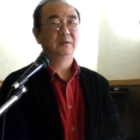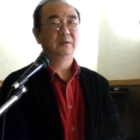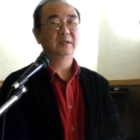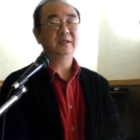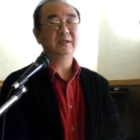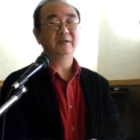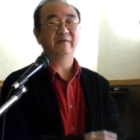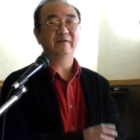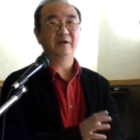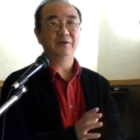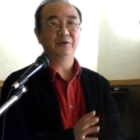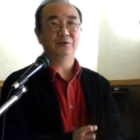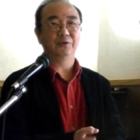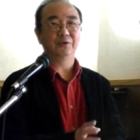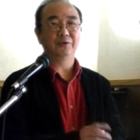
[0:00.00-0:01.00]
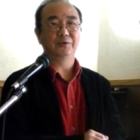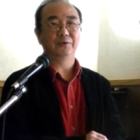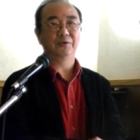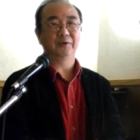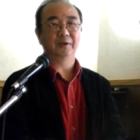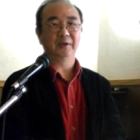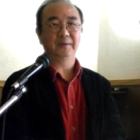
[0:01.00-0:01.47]
This is a very short
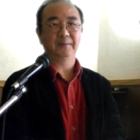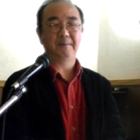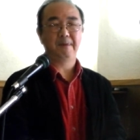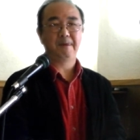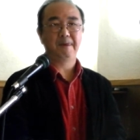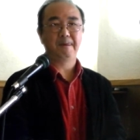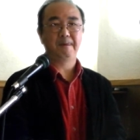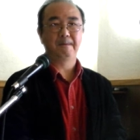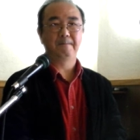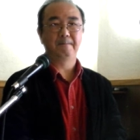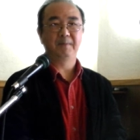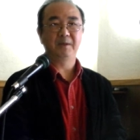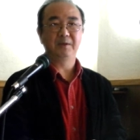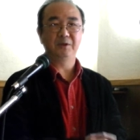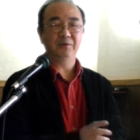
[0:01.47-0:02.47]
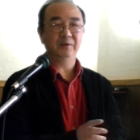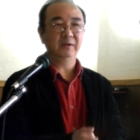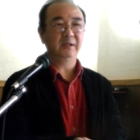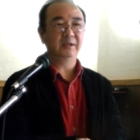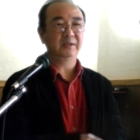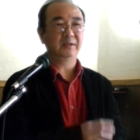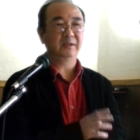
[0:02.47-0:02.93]
story, but during
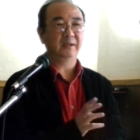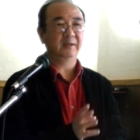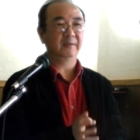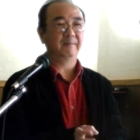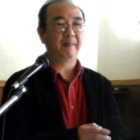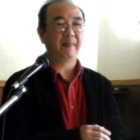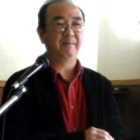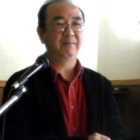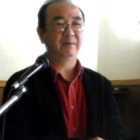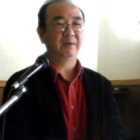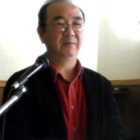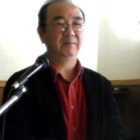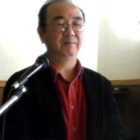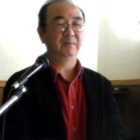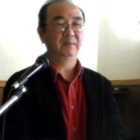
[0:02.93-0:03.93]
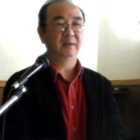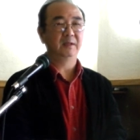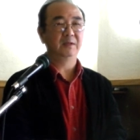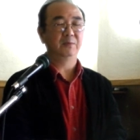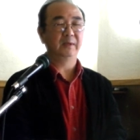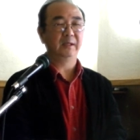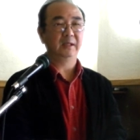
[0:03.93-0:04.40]
this, uh,
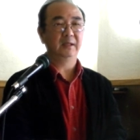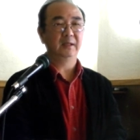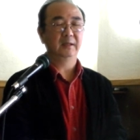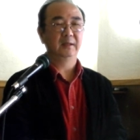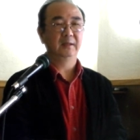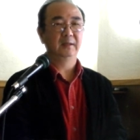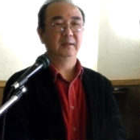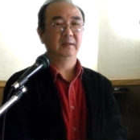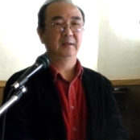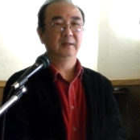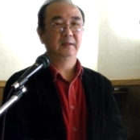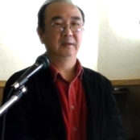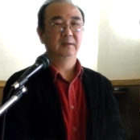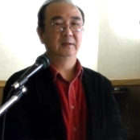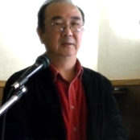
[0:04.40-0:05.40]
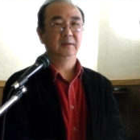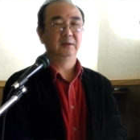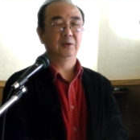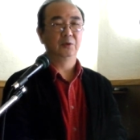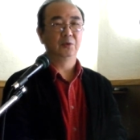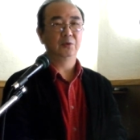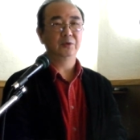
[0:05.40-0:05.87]
this week,
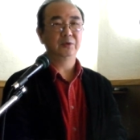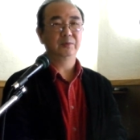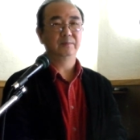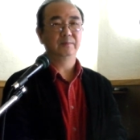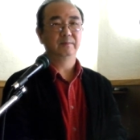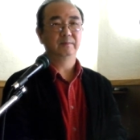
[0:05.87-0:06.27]
the Lord's